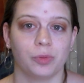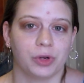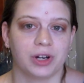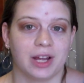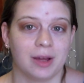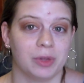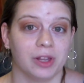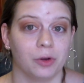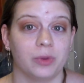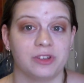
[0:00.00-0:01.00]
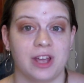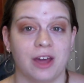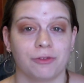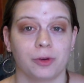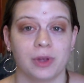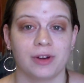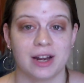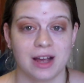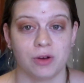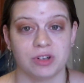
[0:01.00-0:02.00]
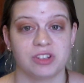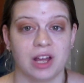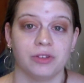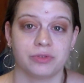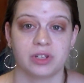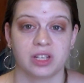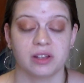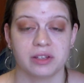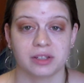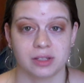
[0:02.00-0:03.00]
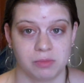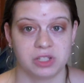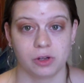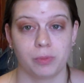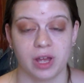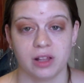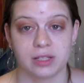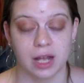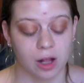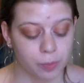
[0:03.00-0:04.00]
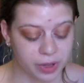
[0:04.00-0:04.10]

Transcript: to the burn, I am a little bit tan for me right now, which sounds ridiculous because I'm still pale as hell,